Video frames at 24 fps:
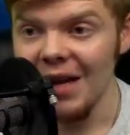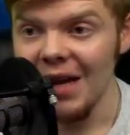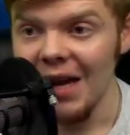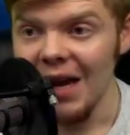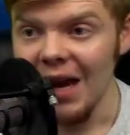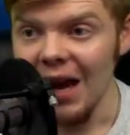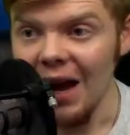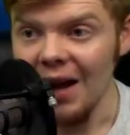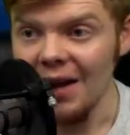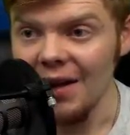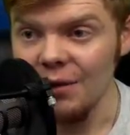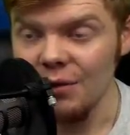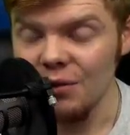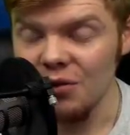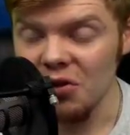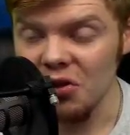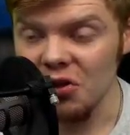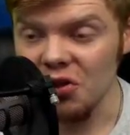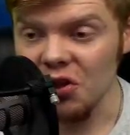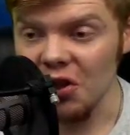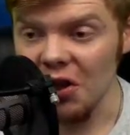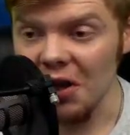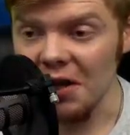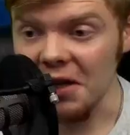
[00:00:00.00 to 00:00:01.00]
And he was
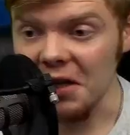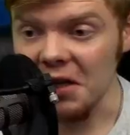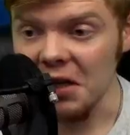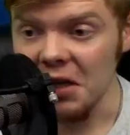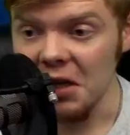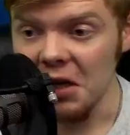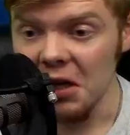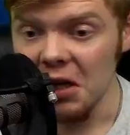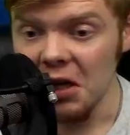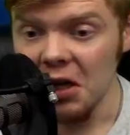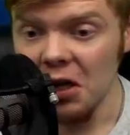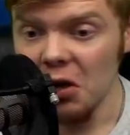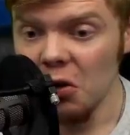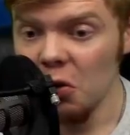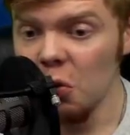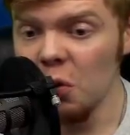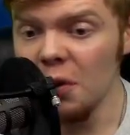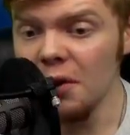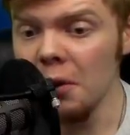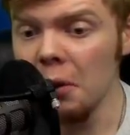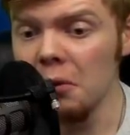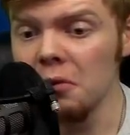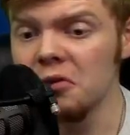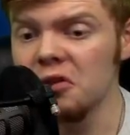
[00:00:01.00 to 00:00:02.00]
just like, we
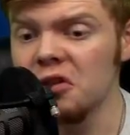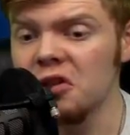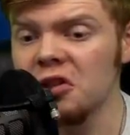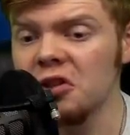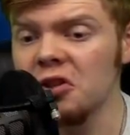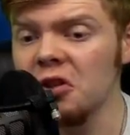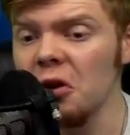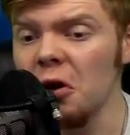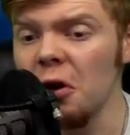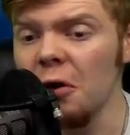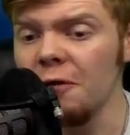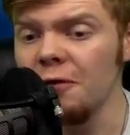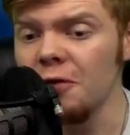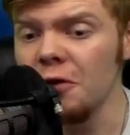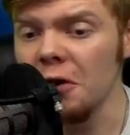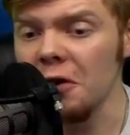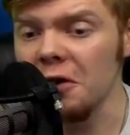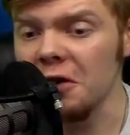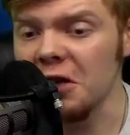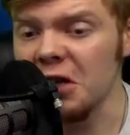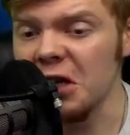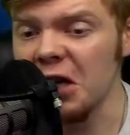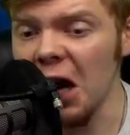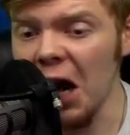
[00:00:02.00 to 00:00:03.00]
don't serve your
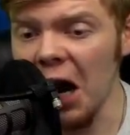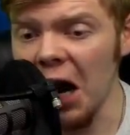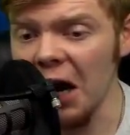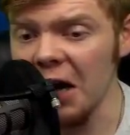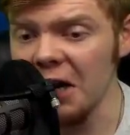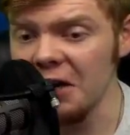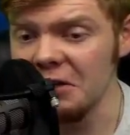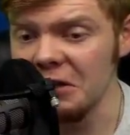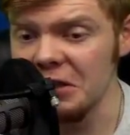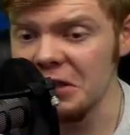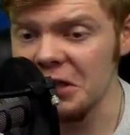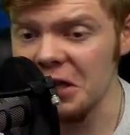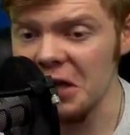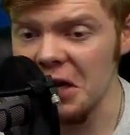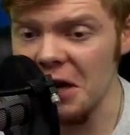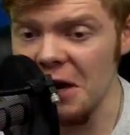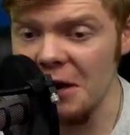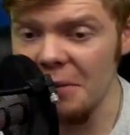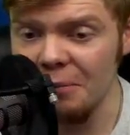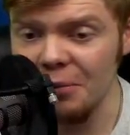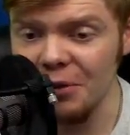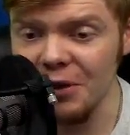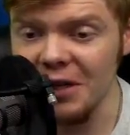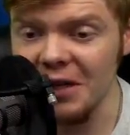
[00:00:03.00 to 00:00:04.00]
kind here.
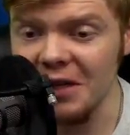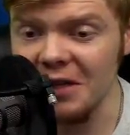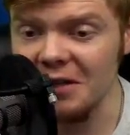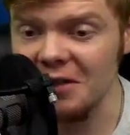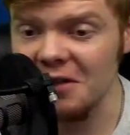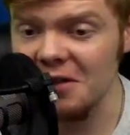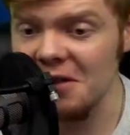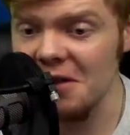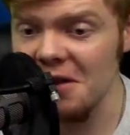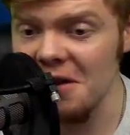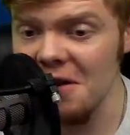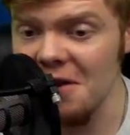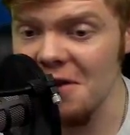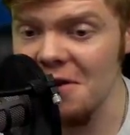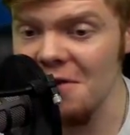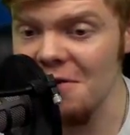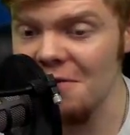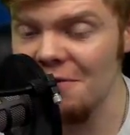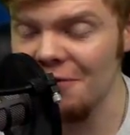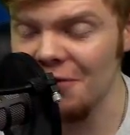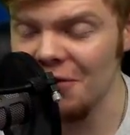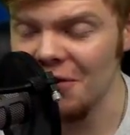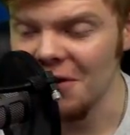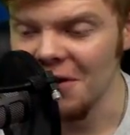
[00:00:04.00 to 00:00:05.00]
Please
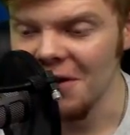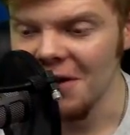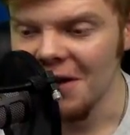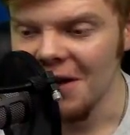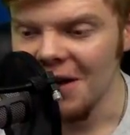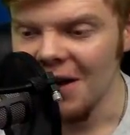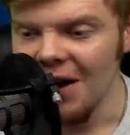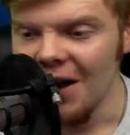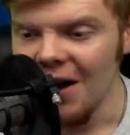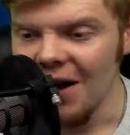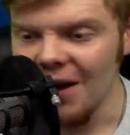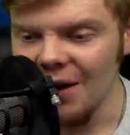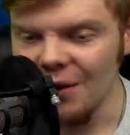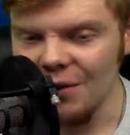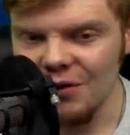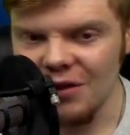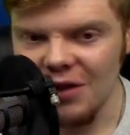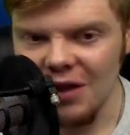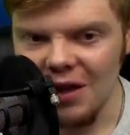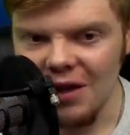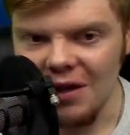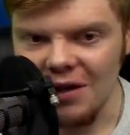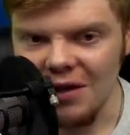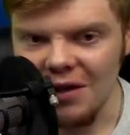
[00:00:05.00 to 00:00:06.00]
leave. And I was
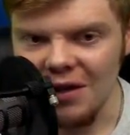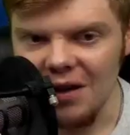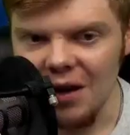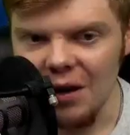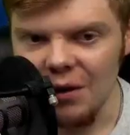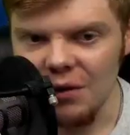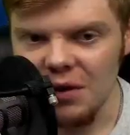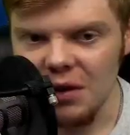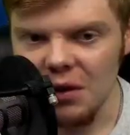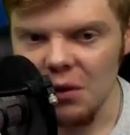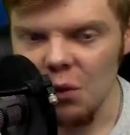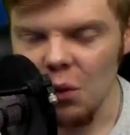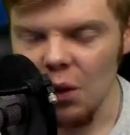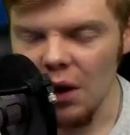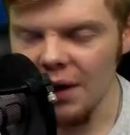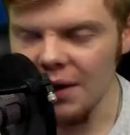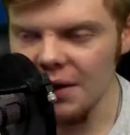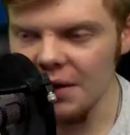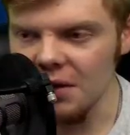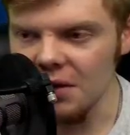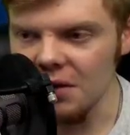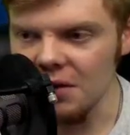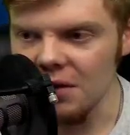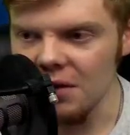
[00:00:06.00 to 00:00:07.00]
like,
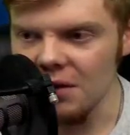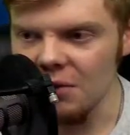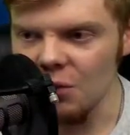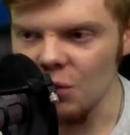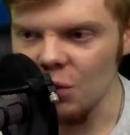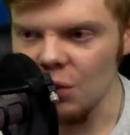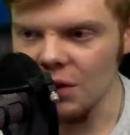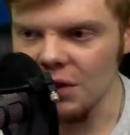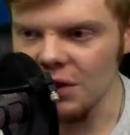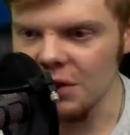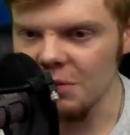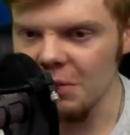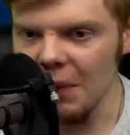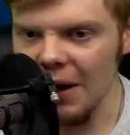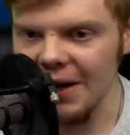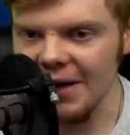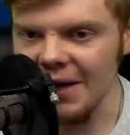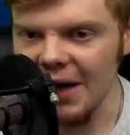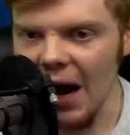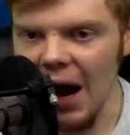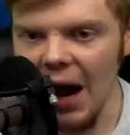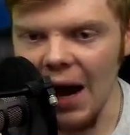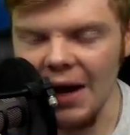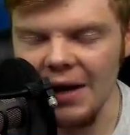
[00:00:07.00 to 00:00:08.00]
what? What is my
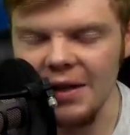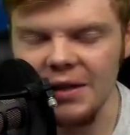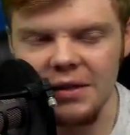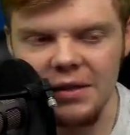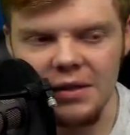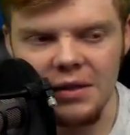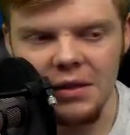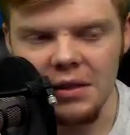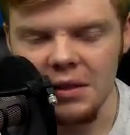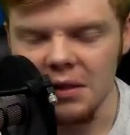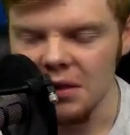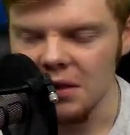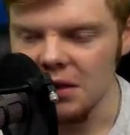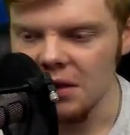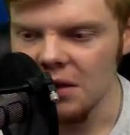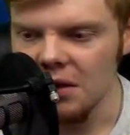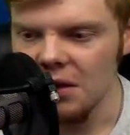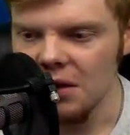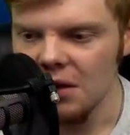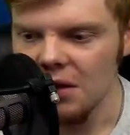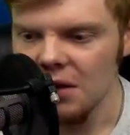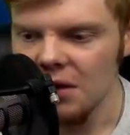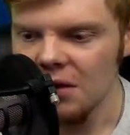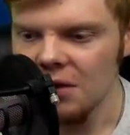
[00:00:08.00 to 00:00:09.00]
kind?
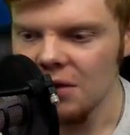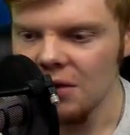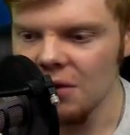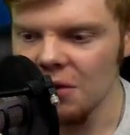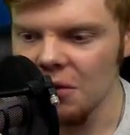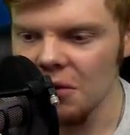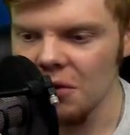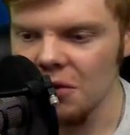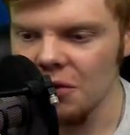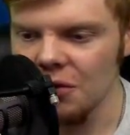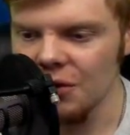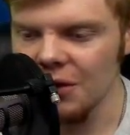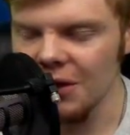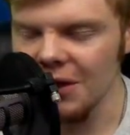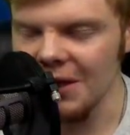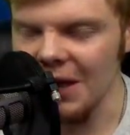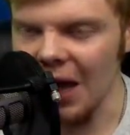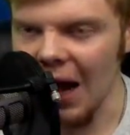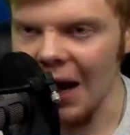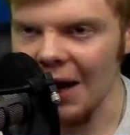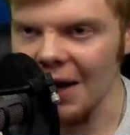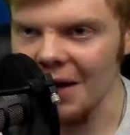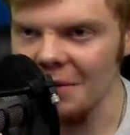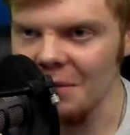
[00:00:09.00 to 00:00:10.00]
You're
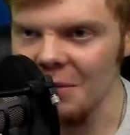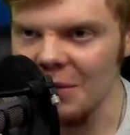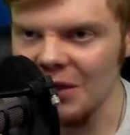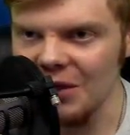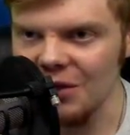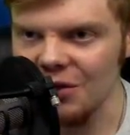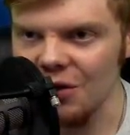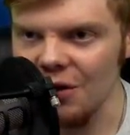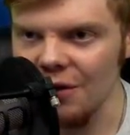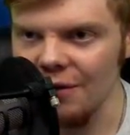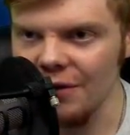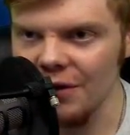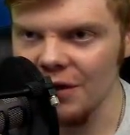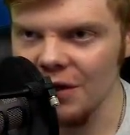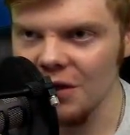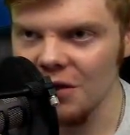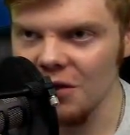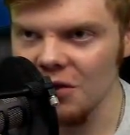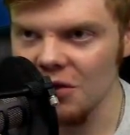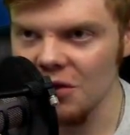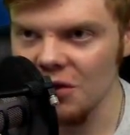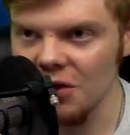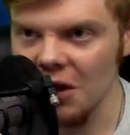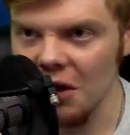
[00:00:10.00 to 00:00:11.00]
denying me service? He's
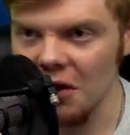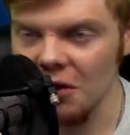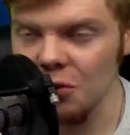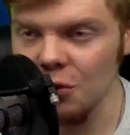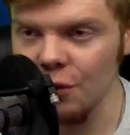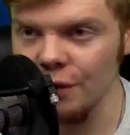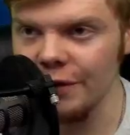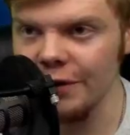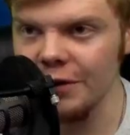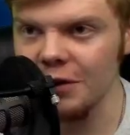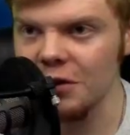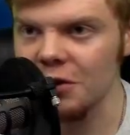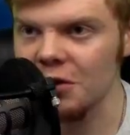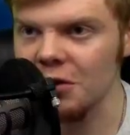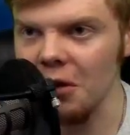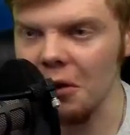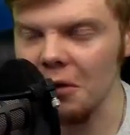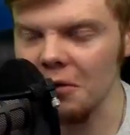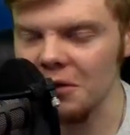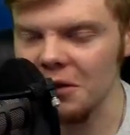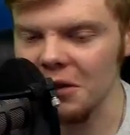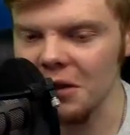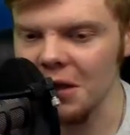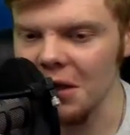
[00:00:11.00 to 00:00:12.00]
just like, you've
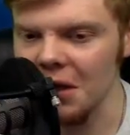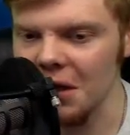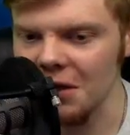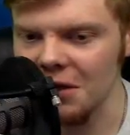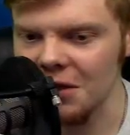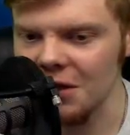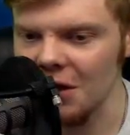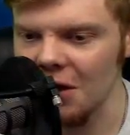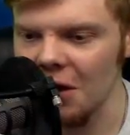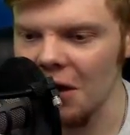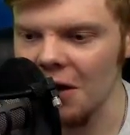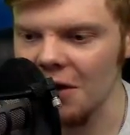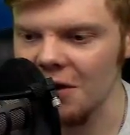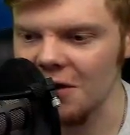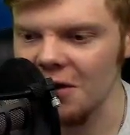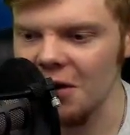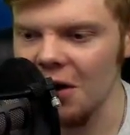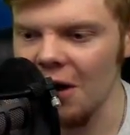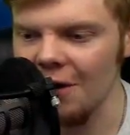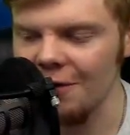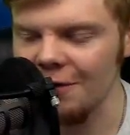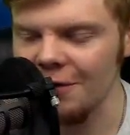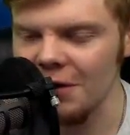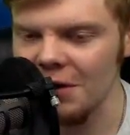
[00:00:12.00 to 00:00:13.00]
insulted us and our
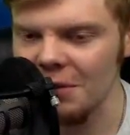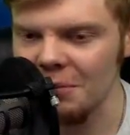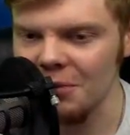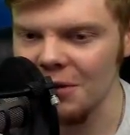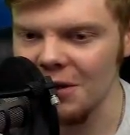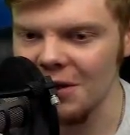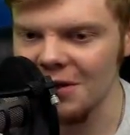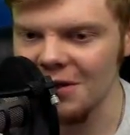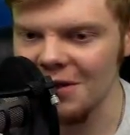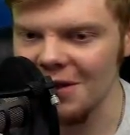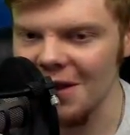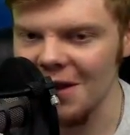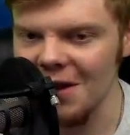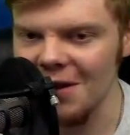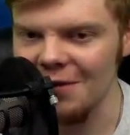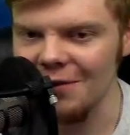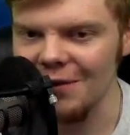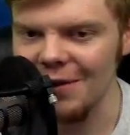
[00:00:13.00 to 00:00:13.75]
coffee. Please leave.